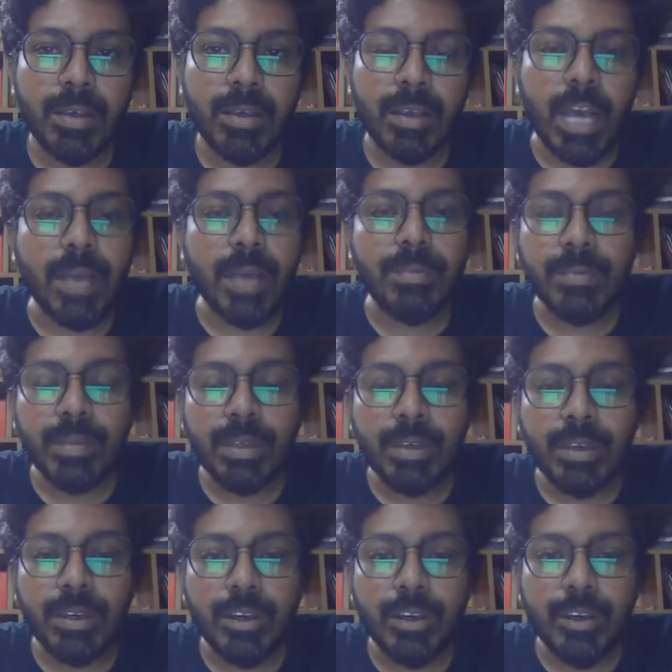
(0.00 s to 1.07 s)
I'm
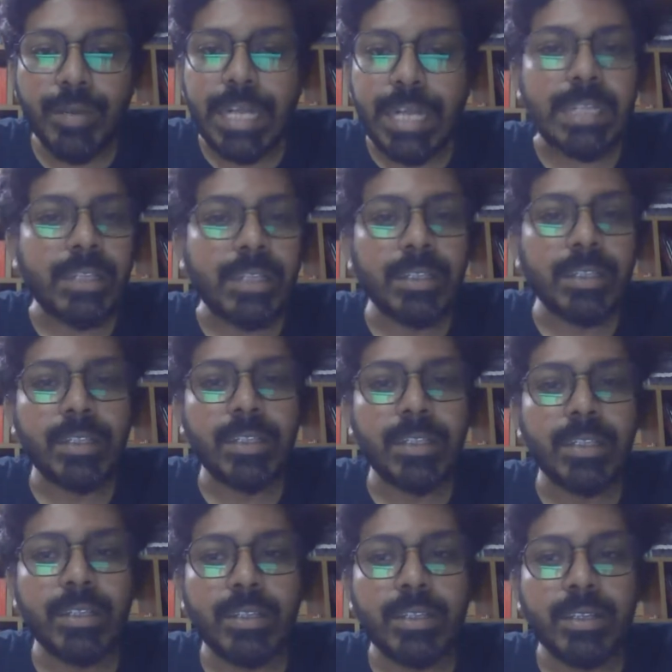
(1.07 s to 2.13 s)
reading
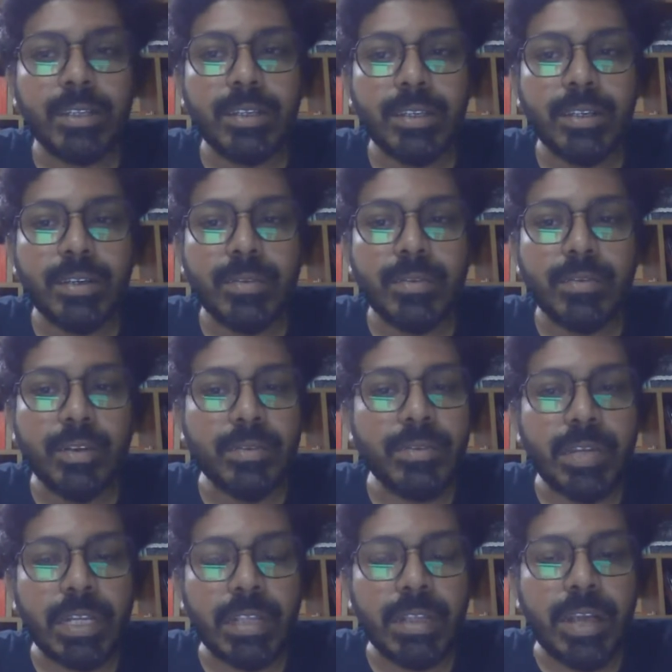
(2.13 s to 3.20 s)
from the
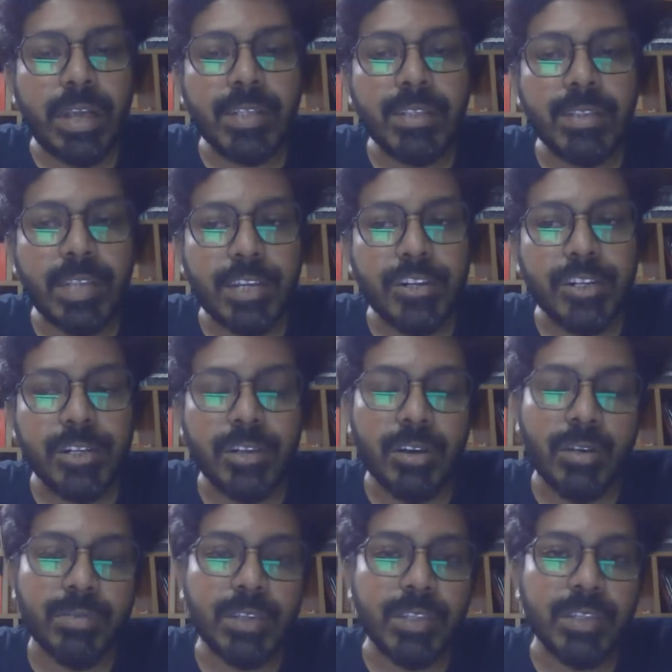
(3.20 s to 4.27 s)
very last section
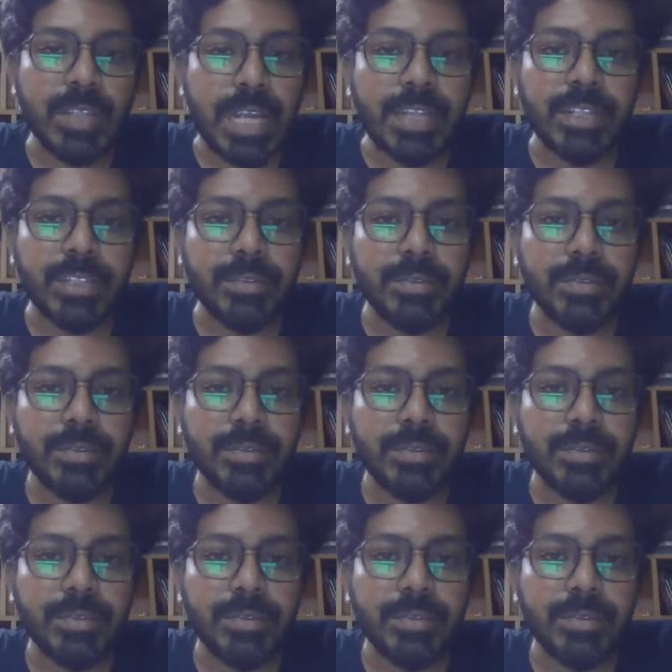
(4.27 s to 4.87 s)
of his narrative.